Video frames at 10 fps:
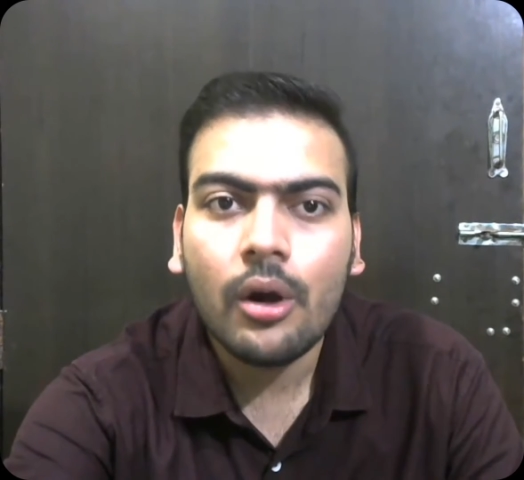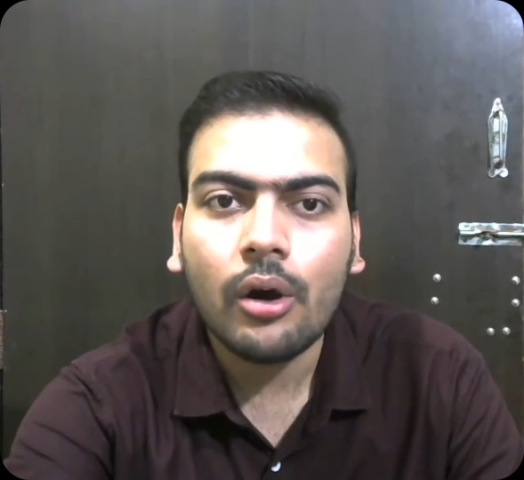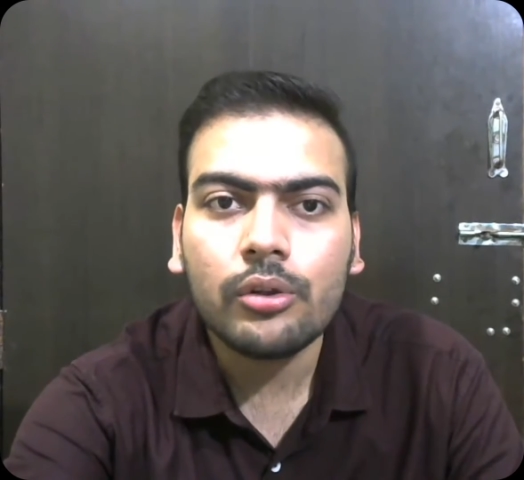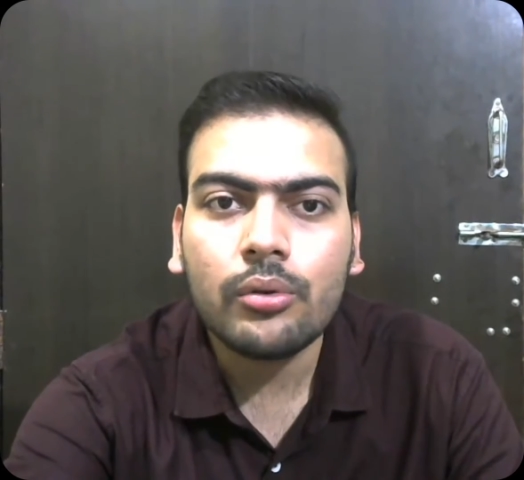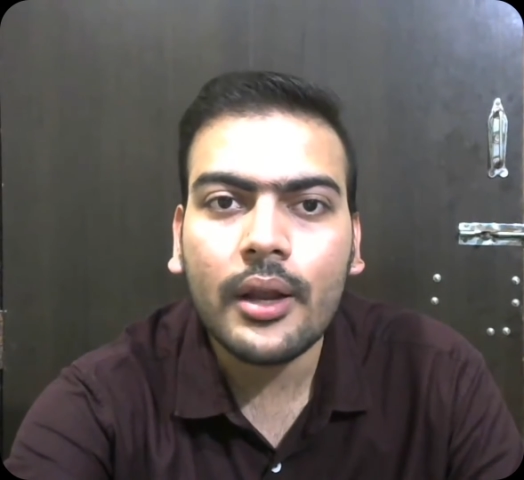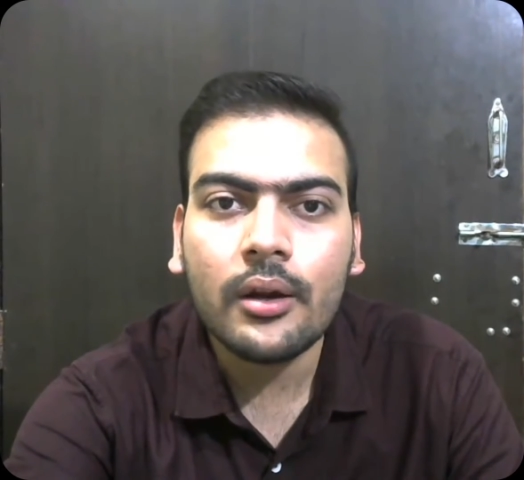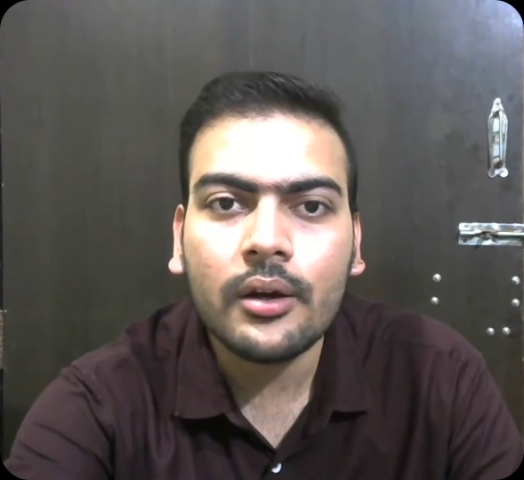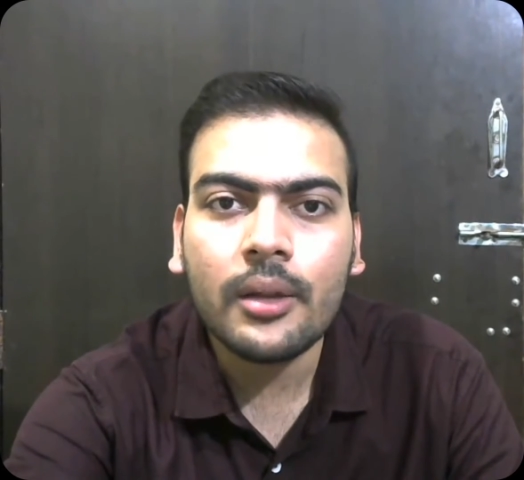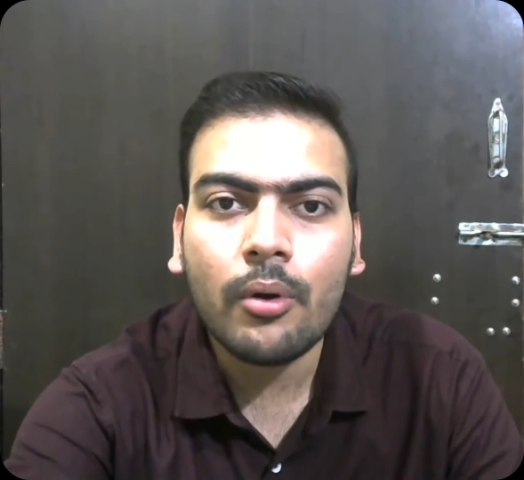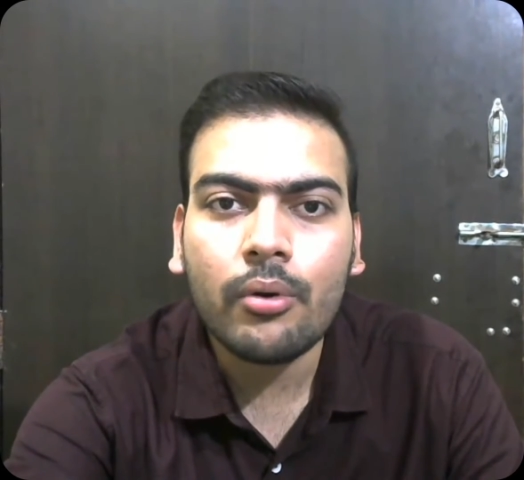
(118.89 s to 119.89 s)
Also, I
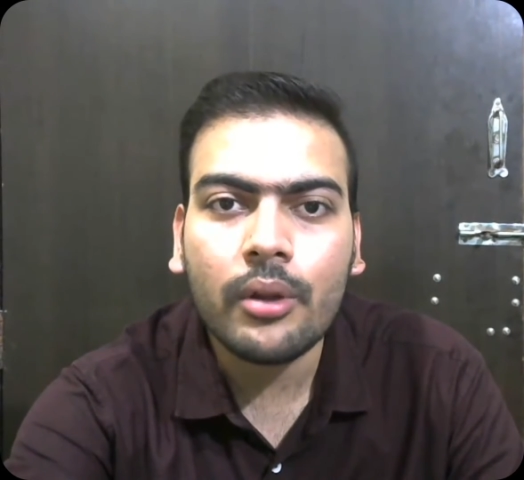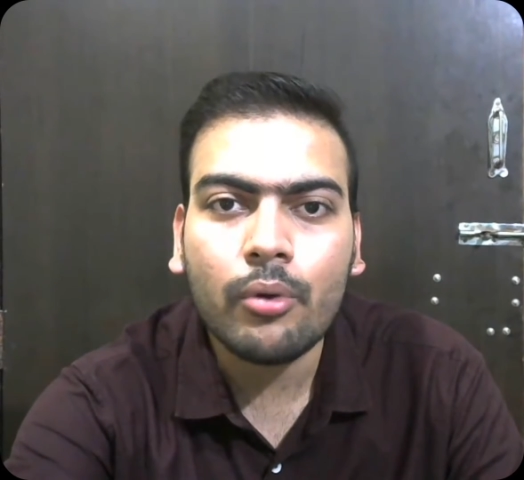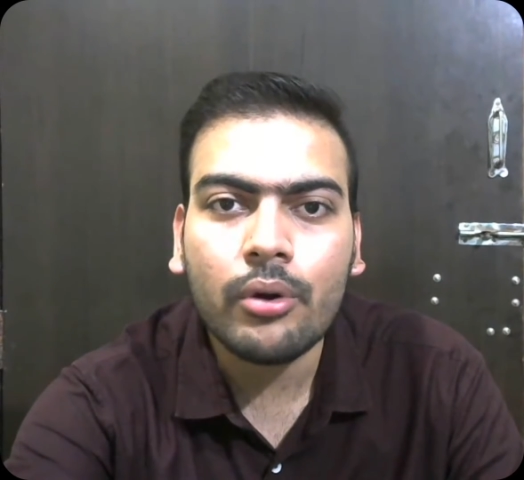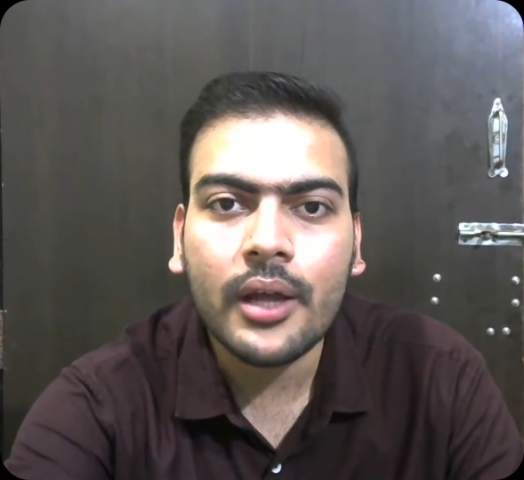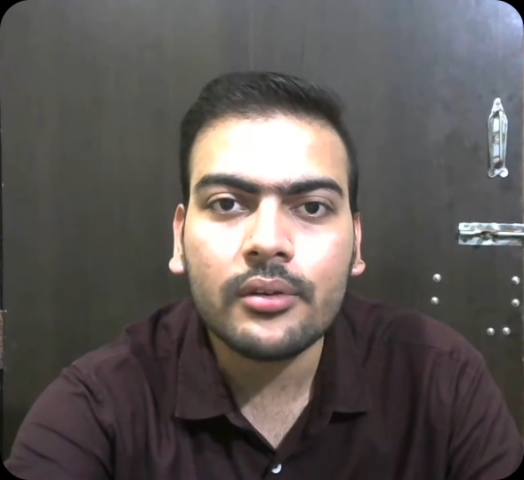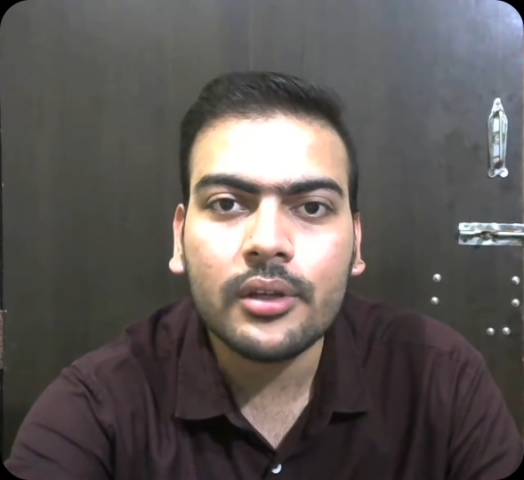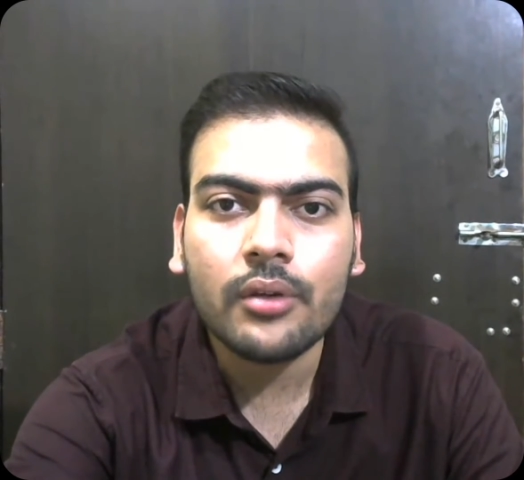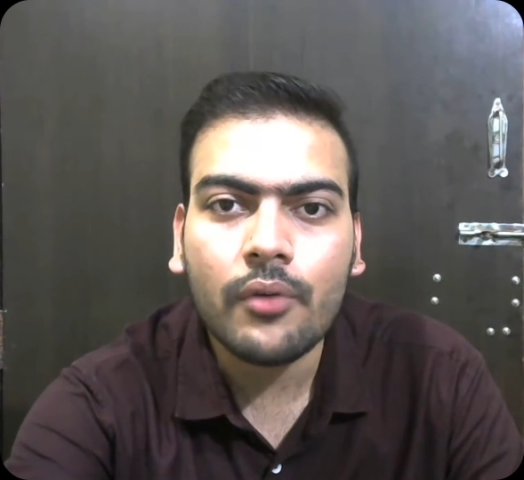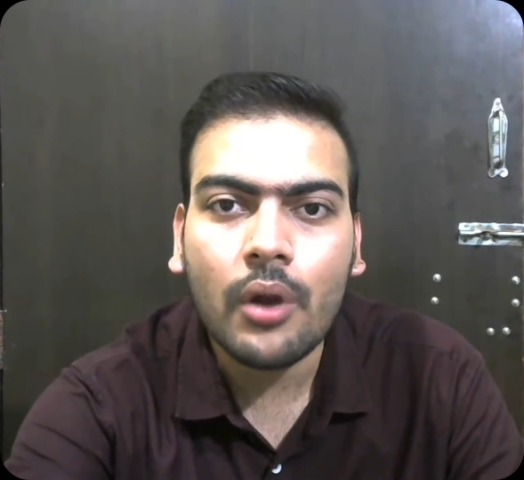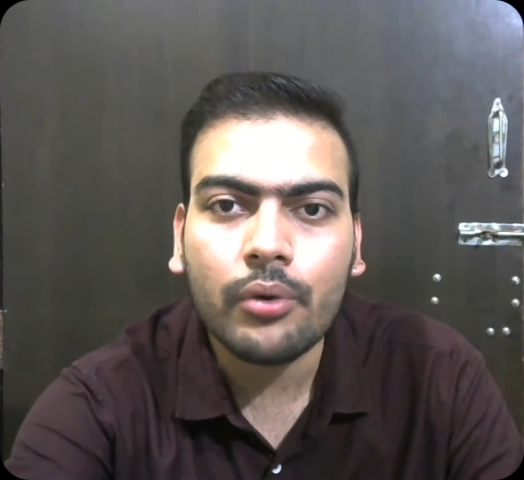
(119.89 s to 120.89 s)
learned about remote access
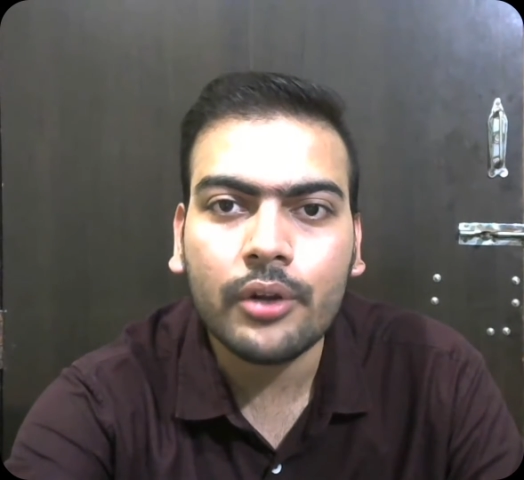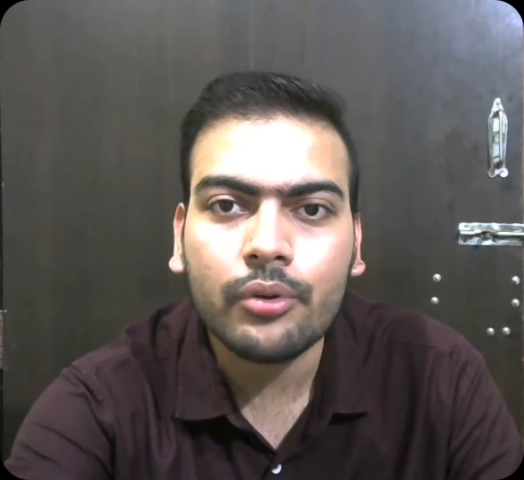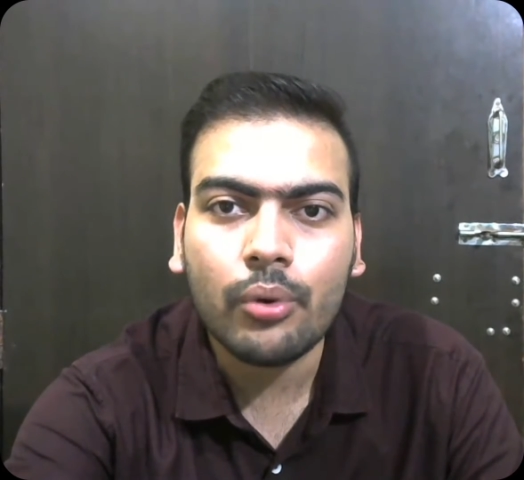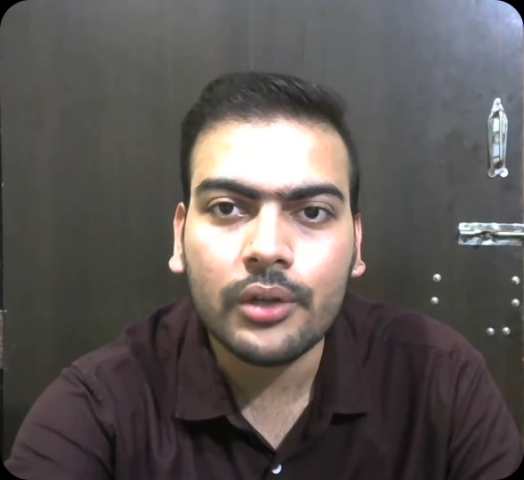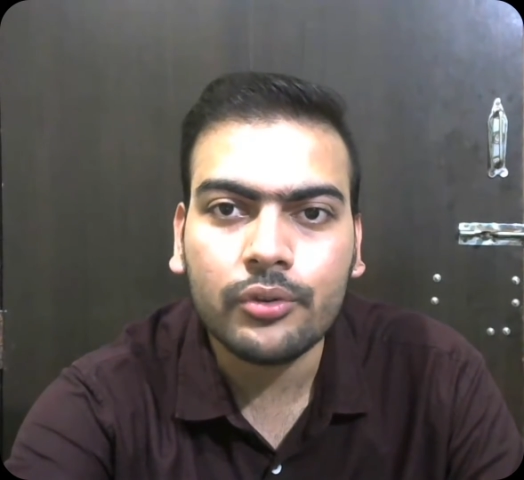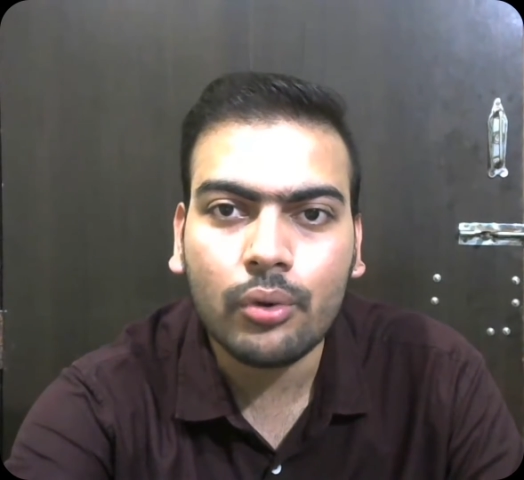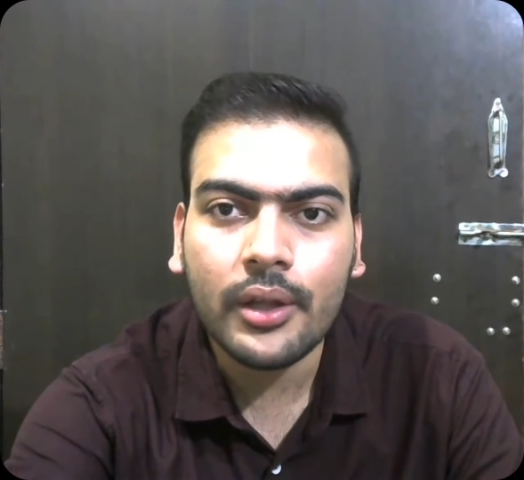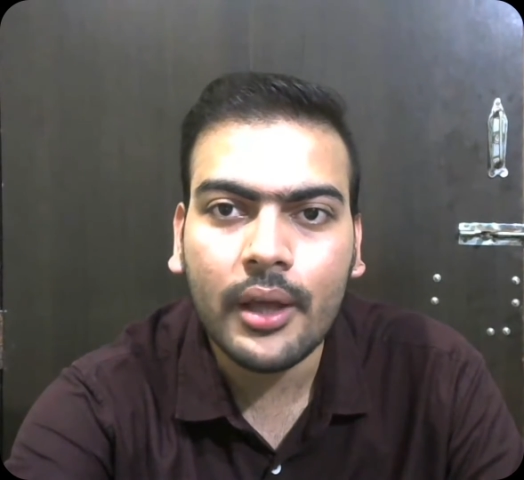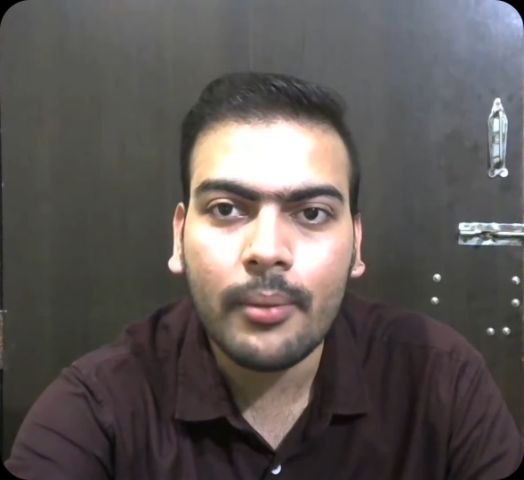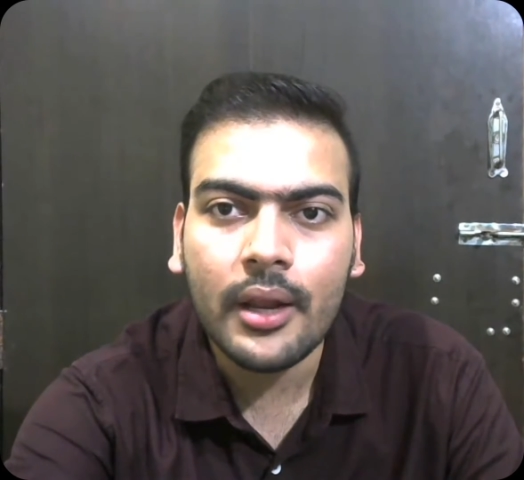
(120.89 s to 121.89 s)
of router through console
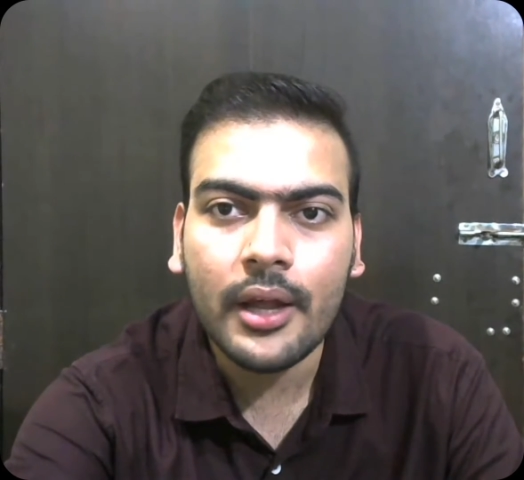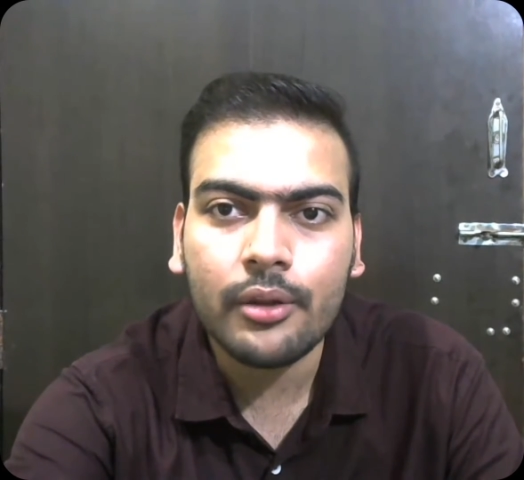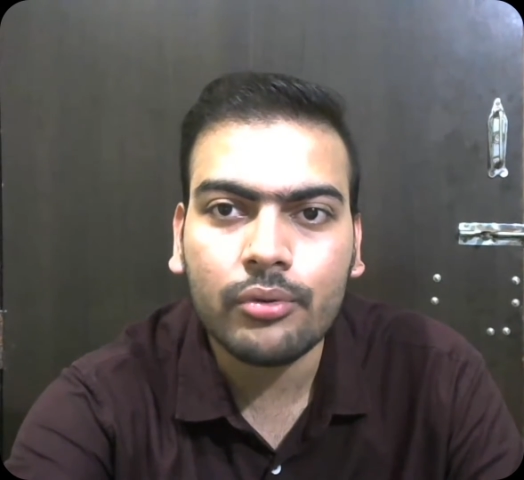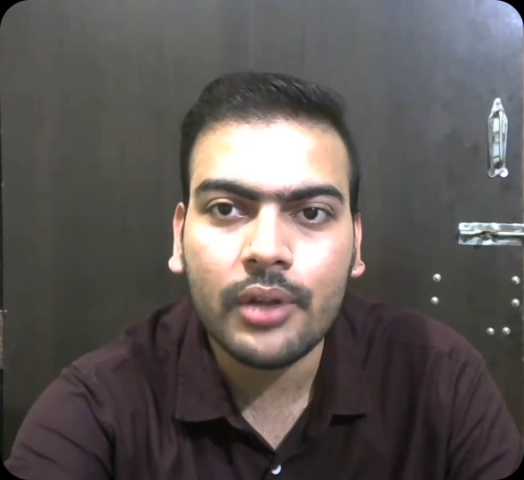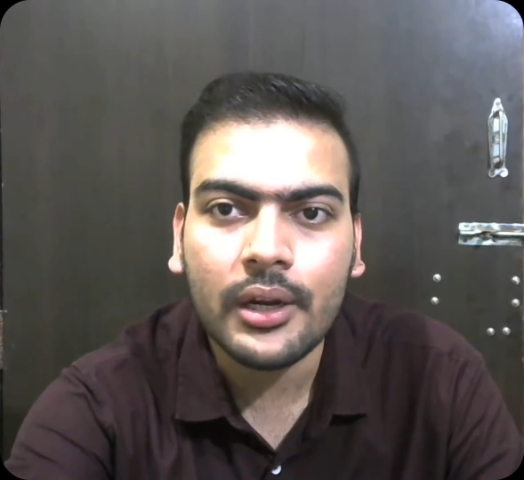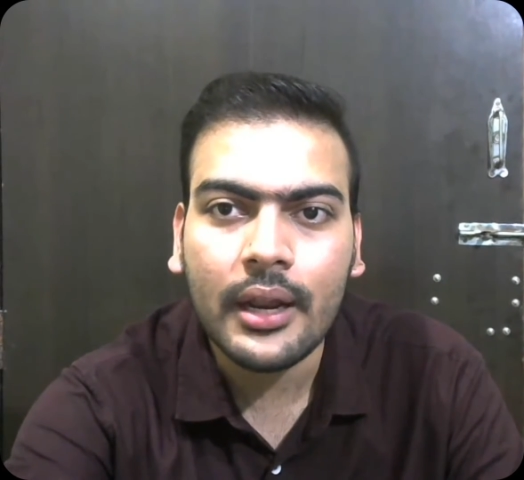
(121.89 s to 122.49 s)
cable and using